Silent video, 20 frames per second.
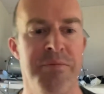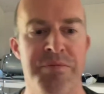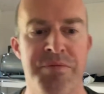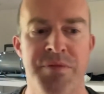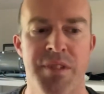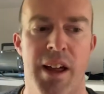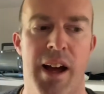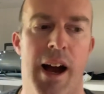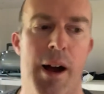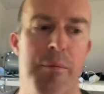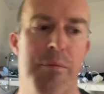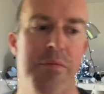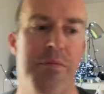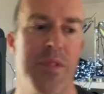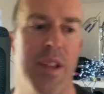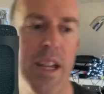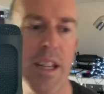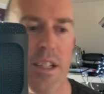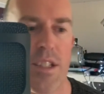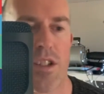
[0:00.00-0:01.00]

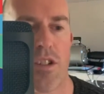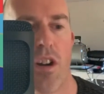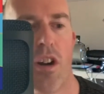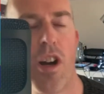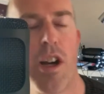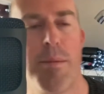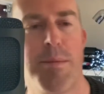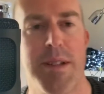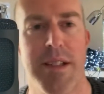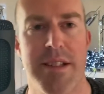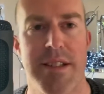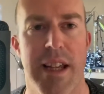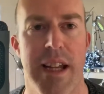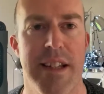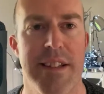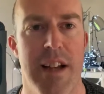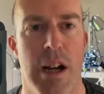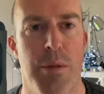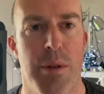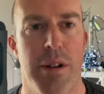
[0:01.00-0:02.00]
He describes in
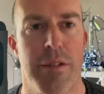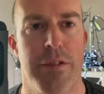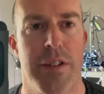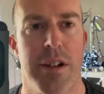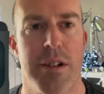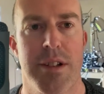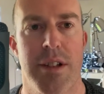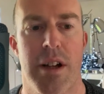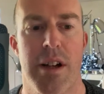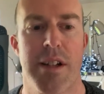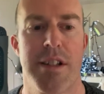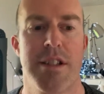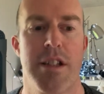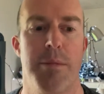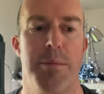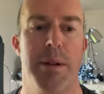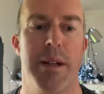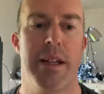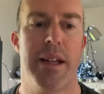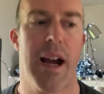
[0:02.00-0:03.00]
detail what it feels like to
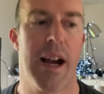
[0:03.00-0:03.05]
be